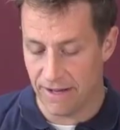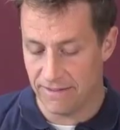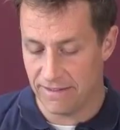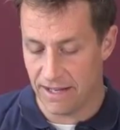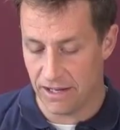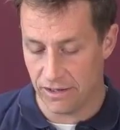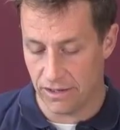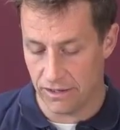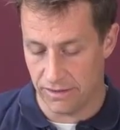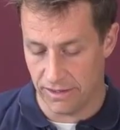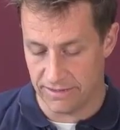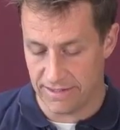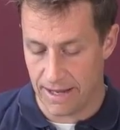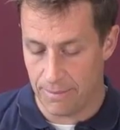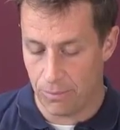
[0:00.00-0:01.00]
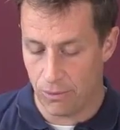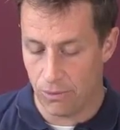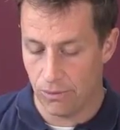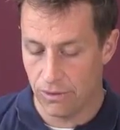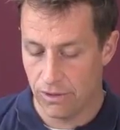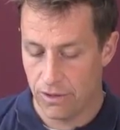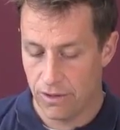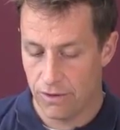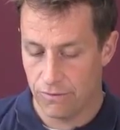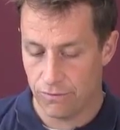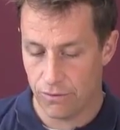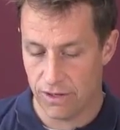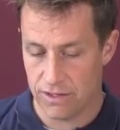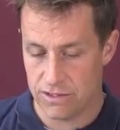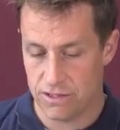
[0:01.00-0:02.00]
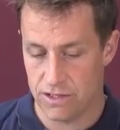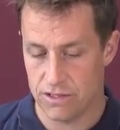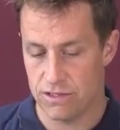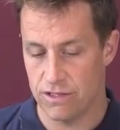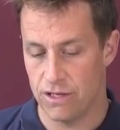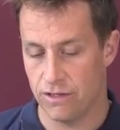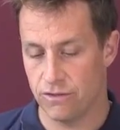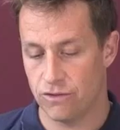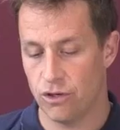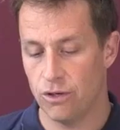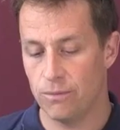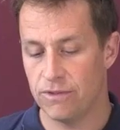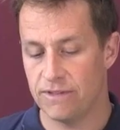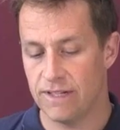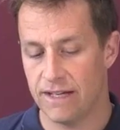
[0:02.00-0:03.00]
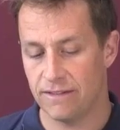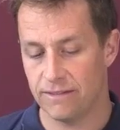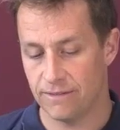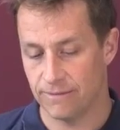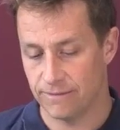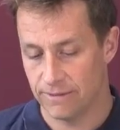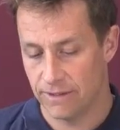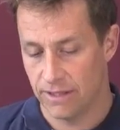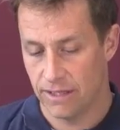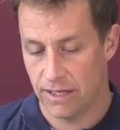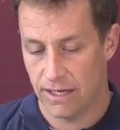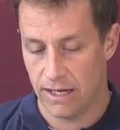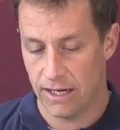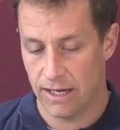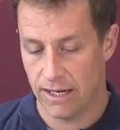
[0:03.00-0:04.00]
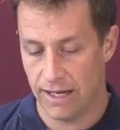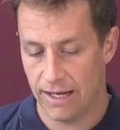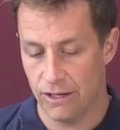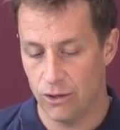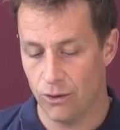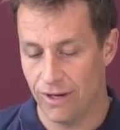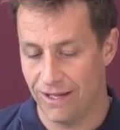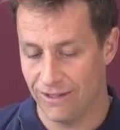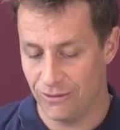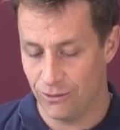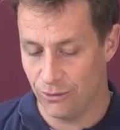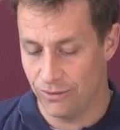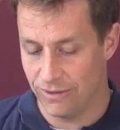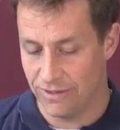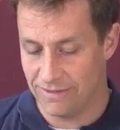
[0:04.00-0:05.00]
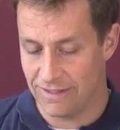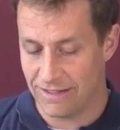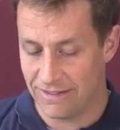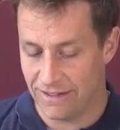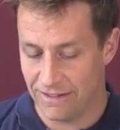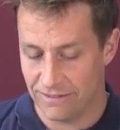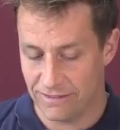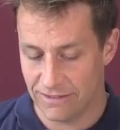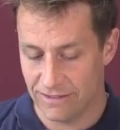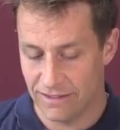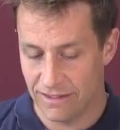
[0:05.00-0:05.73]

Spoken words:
I take another example, for instance, the thermostat, I go into the settings